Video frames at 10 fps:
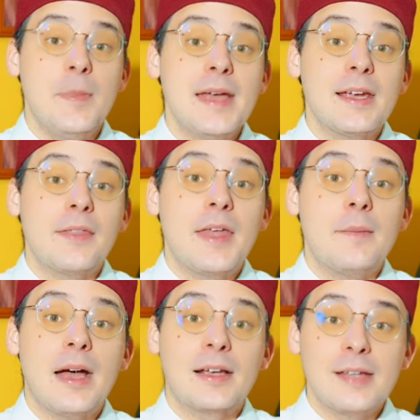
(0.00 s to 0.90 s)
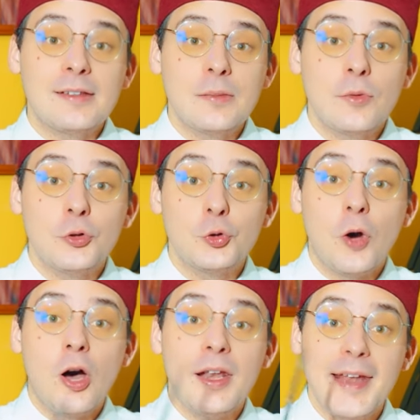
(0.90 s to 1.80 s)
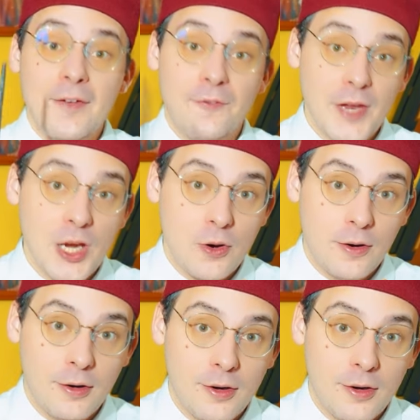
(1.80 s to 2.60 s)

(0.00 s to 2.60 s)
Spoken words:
making them accessible to only a few.